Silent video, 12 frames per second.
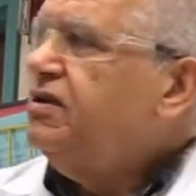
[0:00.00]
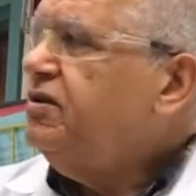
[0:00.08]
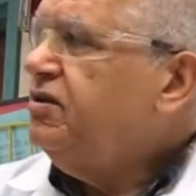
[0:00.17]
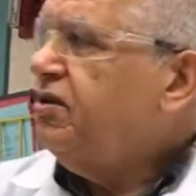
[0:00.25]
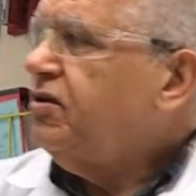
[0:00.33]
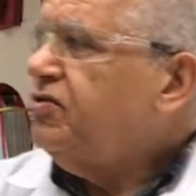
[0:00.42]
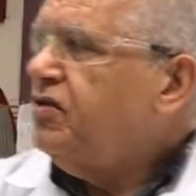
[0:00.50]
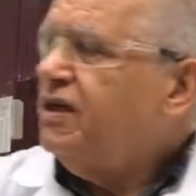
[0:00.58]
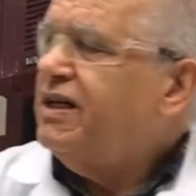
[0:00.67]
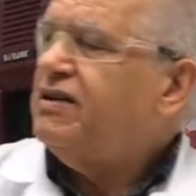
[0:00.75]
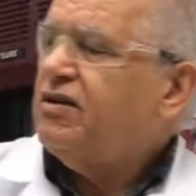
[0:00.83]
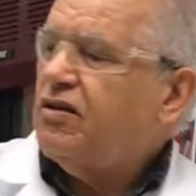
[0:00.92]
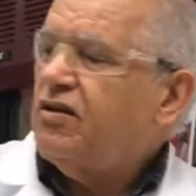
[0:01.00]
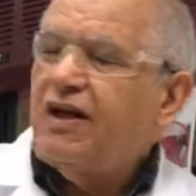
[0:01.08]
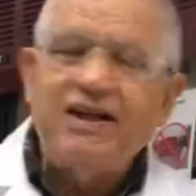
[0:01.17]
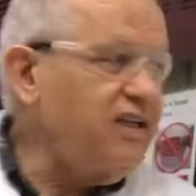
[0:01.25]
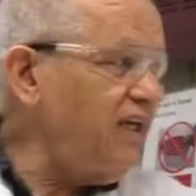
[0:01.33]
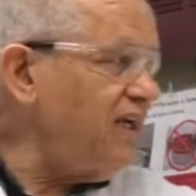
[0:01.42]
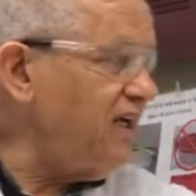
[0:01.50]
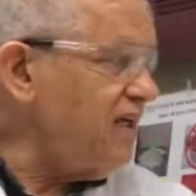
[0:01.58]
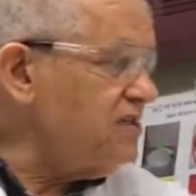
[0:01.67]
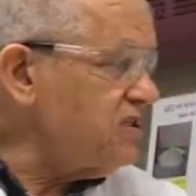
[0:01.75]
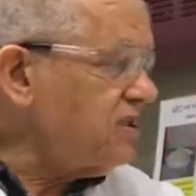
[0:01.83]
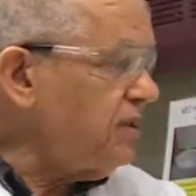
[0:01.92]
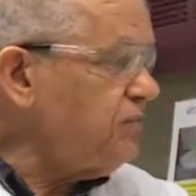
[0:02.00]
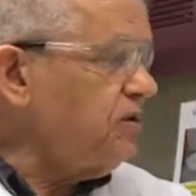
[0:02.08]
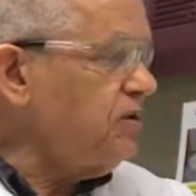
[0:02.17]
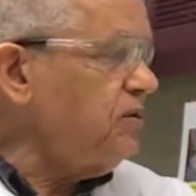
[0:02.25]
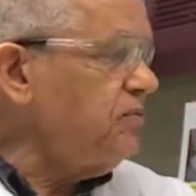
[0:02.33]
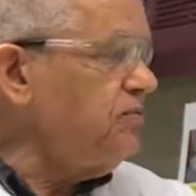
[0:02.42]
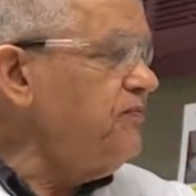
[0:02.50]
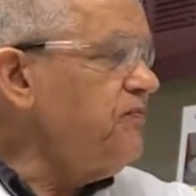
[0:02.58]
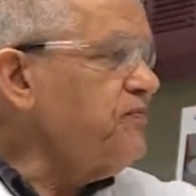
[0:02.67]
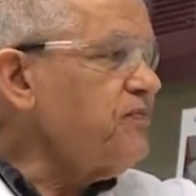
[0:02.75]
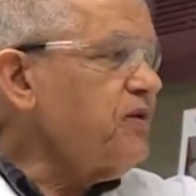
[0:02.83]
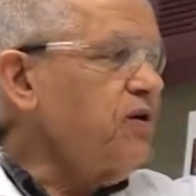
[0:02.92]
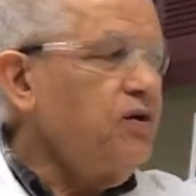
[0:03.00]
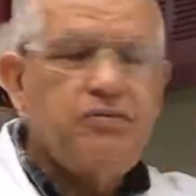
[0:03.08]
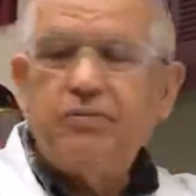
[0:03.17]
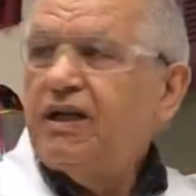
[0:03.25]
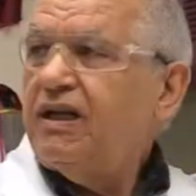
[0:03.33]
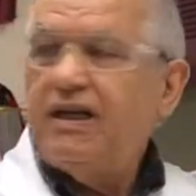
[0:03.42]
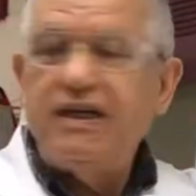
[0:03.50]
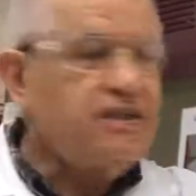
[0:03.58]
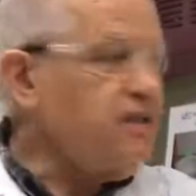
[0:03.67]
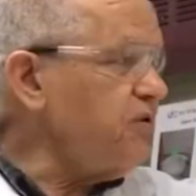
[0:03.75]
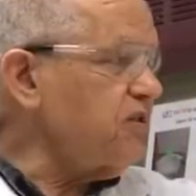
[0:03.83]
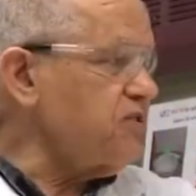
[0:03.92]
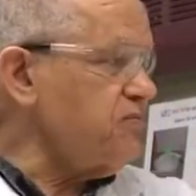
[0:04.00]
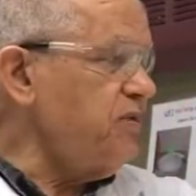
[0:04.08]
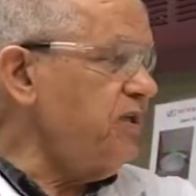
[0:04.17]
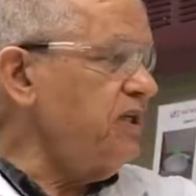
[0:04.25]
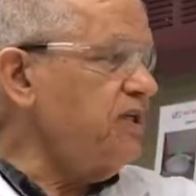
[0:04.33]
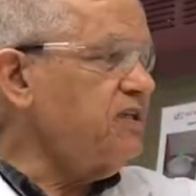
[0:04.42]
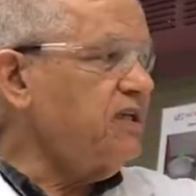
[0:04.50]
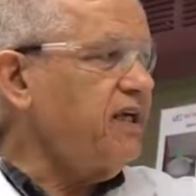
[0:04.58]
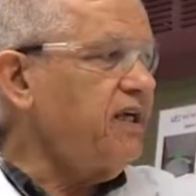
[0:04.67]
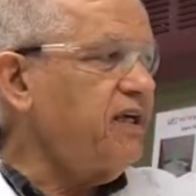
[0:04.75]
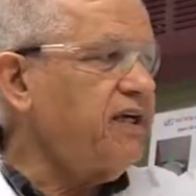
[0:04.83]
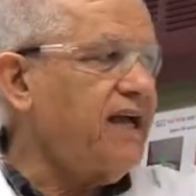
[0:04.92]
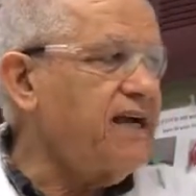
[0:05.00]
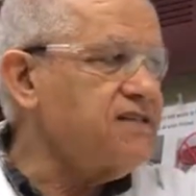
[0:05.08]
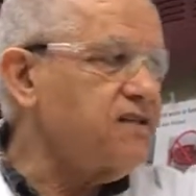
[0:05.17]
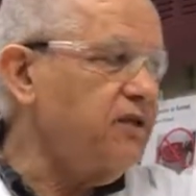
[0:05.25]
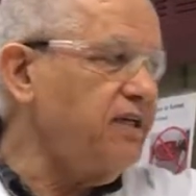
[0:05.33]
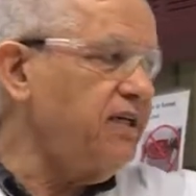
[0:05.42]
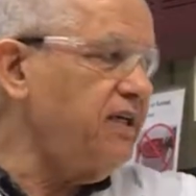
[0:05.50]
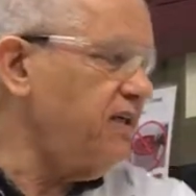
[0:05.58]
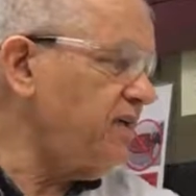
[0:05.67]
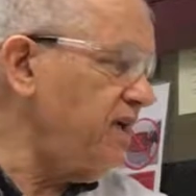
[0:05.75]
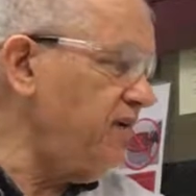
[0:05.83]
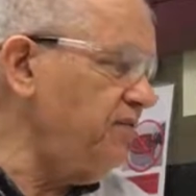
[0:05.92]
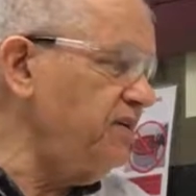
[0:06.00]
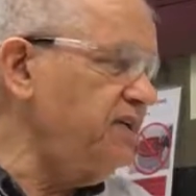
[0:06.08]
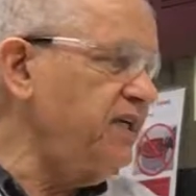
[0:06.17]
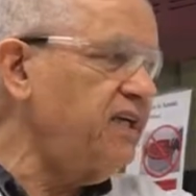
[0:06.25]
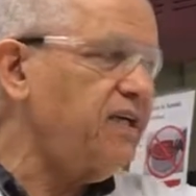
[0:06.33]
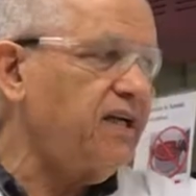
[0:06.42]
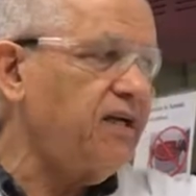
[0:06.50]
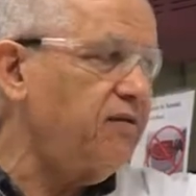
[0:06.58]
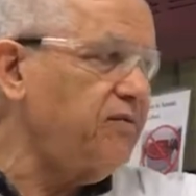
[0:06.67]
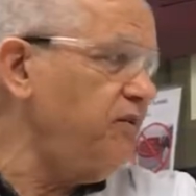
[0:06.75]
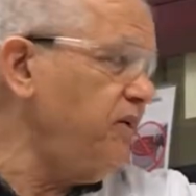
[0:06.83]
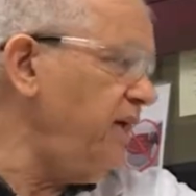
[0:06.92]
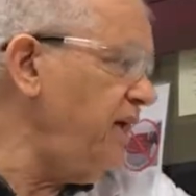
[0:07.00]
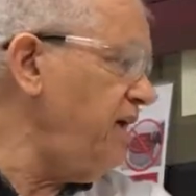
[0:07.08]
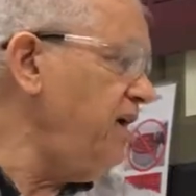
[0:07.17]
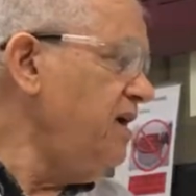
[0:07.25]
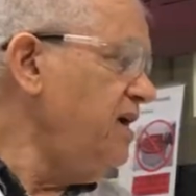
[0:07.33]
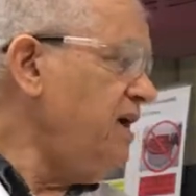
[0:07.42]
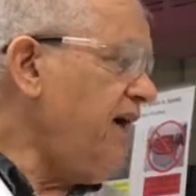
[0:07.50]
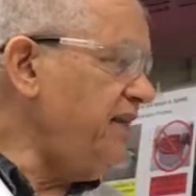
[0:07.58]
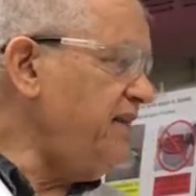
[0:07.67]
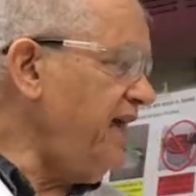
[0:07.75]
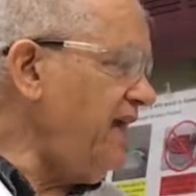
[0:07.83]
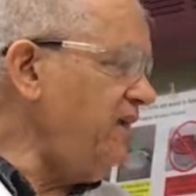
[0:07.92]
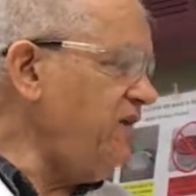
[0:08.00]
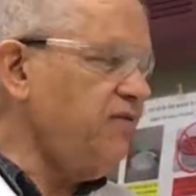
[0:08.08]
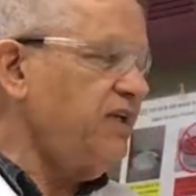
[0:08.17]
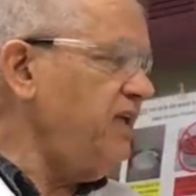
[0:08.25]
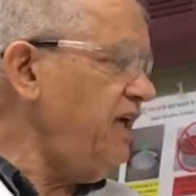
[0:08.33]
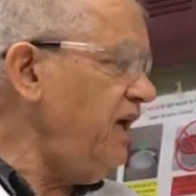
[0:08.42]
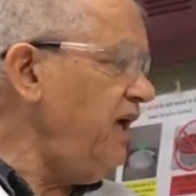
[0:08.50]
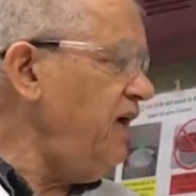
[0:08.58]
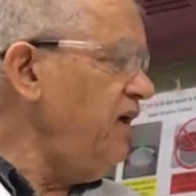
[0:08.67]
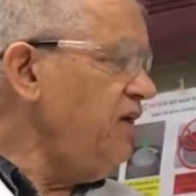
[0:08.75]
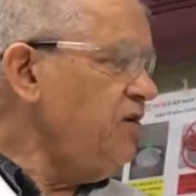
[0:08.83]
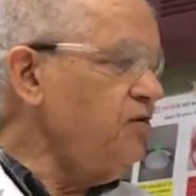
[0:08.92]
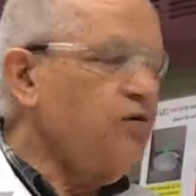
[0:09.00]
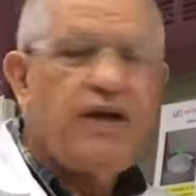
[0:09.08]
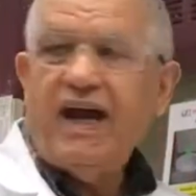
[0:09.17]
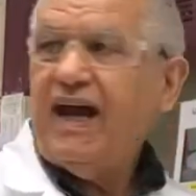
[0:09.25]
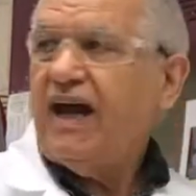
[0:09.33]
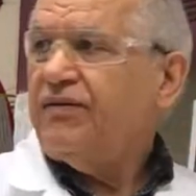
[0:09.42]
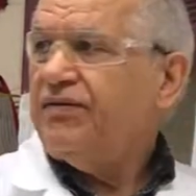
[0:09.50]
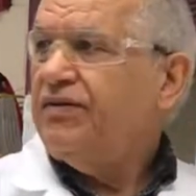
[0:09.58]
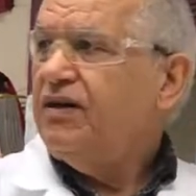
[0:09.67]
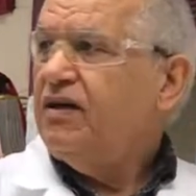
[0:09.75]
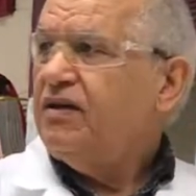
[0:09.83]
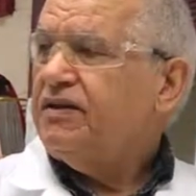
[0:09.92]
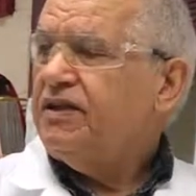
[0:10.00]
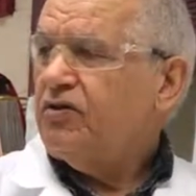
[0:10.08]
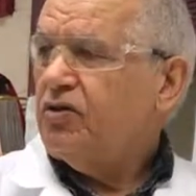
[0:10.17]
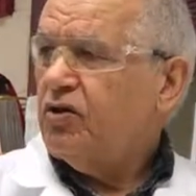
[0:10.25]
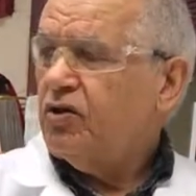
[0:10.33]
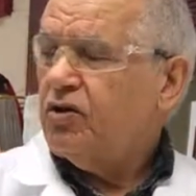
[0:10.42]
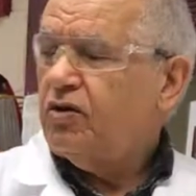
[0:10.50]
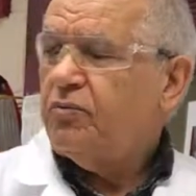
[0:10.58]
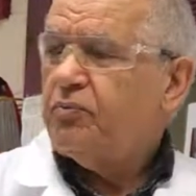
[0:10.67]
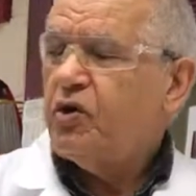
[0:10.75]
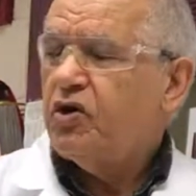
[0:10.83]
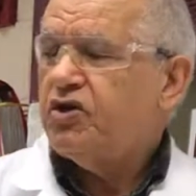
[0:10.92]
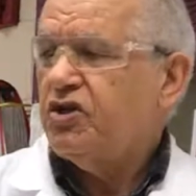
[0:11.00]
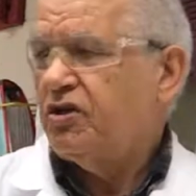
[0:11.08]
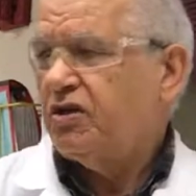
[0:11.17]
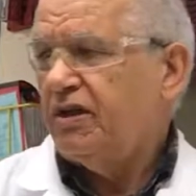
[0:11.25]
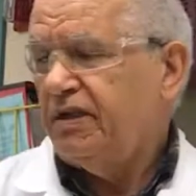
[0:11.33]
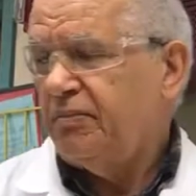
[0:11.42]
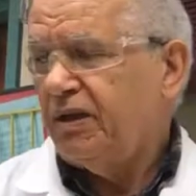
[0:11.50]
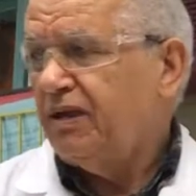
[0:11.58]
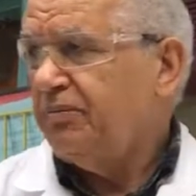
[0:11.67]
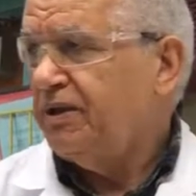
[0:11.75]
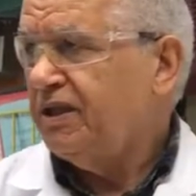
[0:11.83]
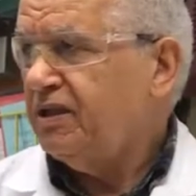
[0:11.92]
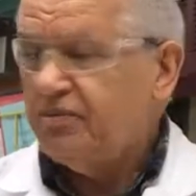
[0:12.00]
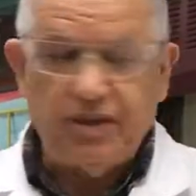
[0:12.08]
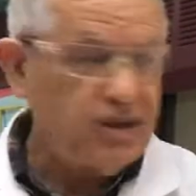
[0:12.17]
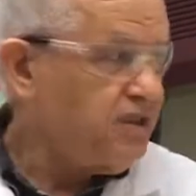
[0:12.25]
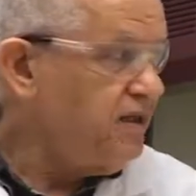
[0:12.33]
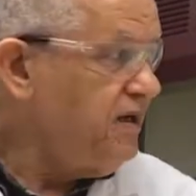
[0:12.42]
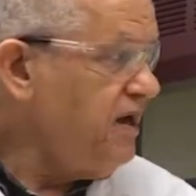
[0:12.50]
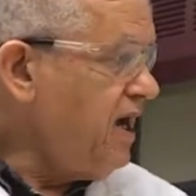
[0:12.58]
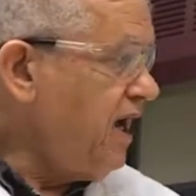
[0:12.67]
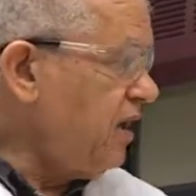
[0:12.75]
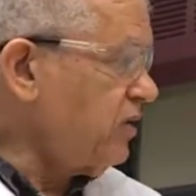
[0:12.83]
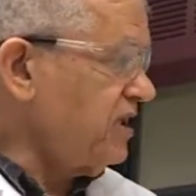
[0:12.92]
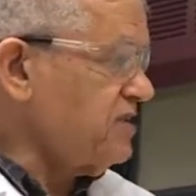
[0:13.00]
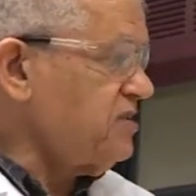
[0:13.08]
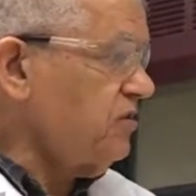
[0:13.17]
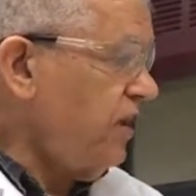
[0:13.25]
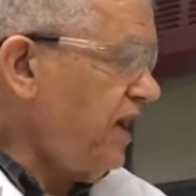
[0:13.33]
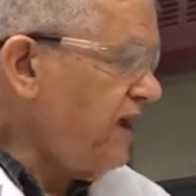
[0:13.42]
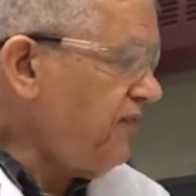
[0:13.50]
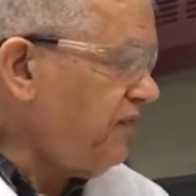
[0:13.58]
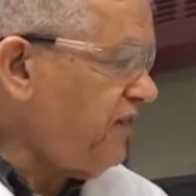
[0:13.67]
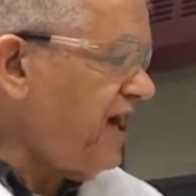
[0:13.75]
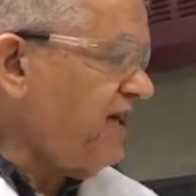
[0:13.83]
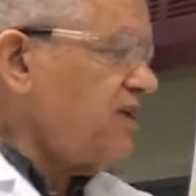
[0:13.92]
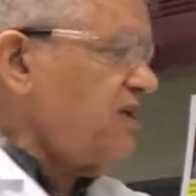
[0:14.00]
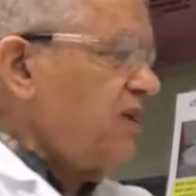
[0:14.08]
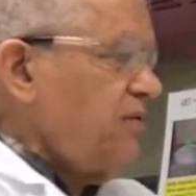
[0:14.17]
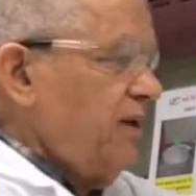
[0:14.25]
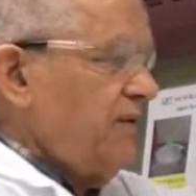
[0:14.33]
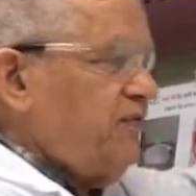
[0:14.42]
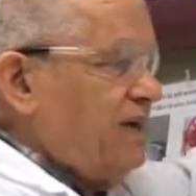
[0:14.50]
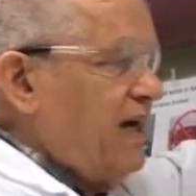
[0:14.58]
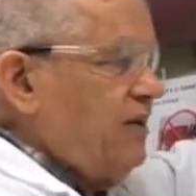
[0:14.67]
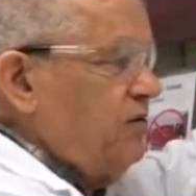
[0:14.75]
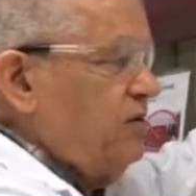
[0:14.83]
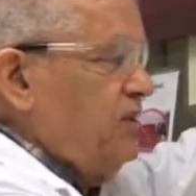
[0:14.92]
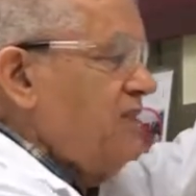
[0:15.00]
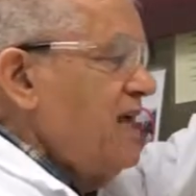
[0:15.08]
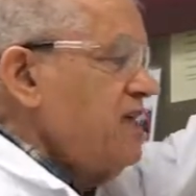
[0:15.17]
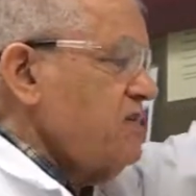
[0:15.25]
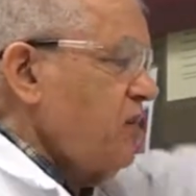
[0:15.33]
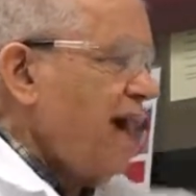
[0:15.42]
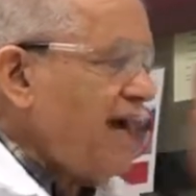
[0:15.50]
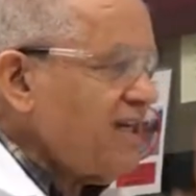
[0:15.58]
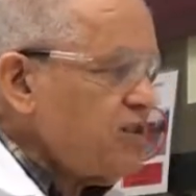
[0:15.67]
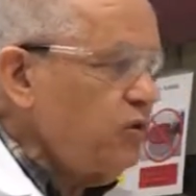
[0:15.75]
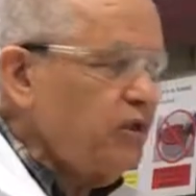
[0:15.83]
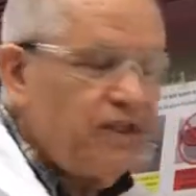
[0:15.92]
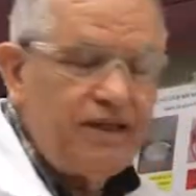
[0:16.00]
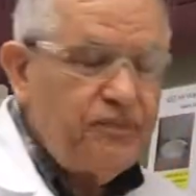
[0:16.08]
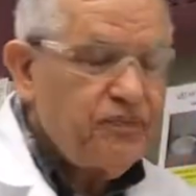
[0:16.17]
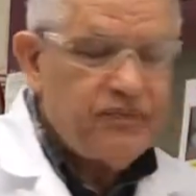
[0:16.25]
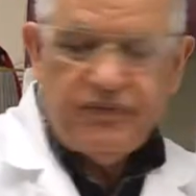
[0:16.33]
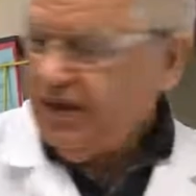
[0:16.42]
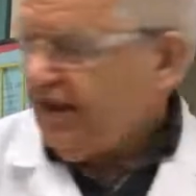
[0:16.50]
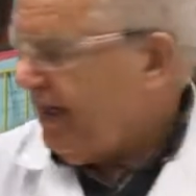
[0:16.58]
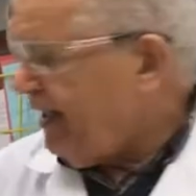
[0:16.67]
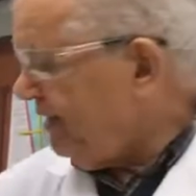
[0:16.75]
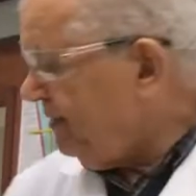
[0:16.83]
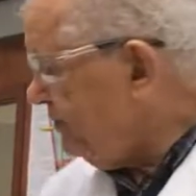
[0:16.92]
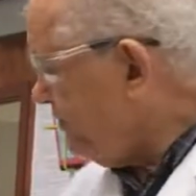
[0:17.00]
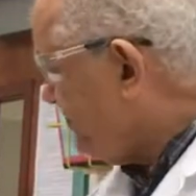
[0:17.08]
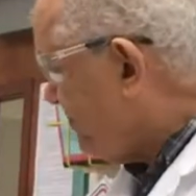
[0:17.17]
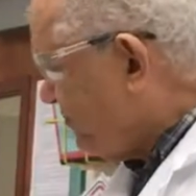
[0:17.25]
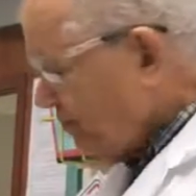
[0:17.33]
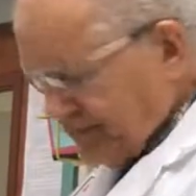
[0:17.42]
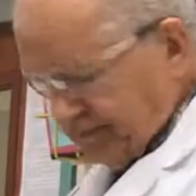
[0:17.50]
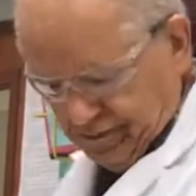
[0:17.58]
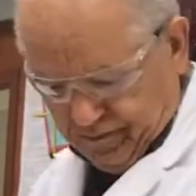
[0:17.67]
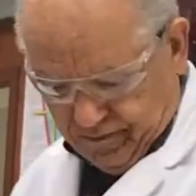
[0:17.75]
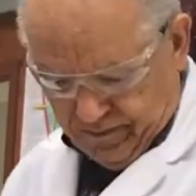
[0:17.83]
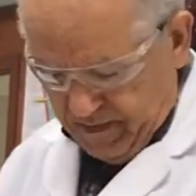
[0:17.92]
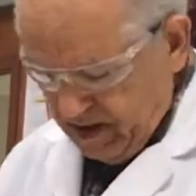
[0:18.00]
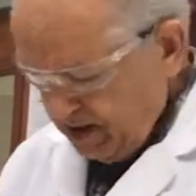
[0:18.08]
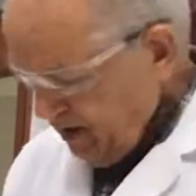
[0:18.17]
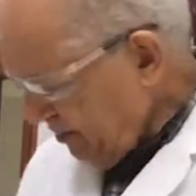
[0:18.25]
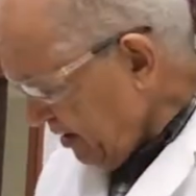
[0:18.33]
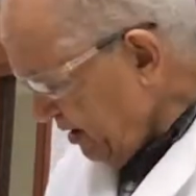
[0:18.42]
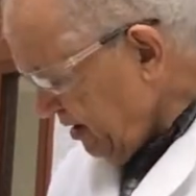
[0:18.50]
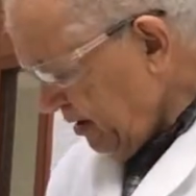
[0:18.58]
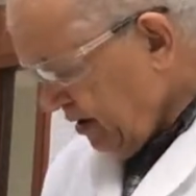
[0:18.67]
you know, to a liter or anything. I just kept them on milliliter because milliliter here, cancel here, Kelvin here, Kelvin here. At the end of the day, you will have your pressure in millimeter mercury. Okay, so if I determine, if I do this, so actually, let me